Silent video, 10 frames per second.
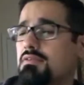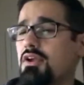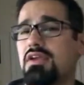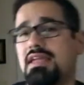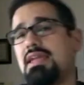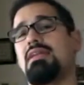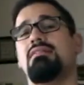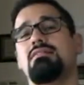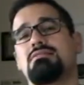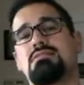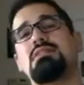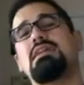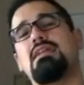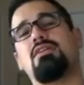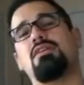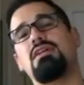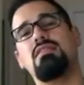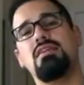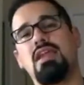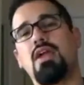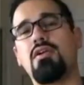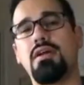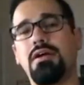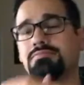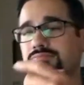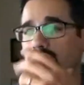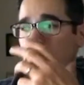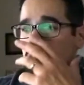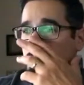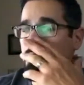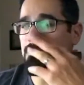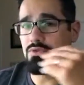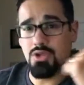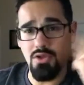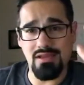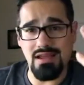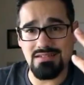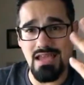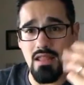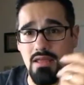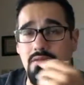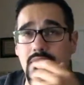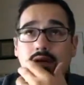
They're in the scene. They're in the area. People know they got talent.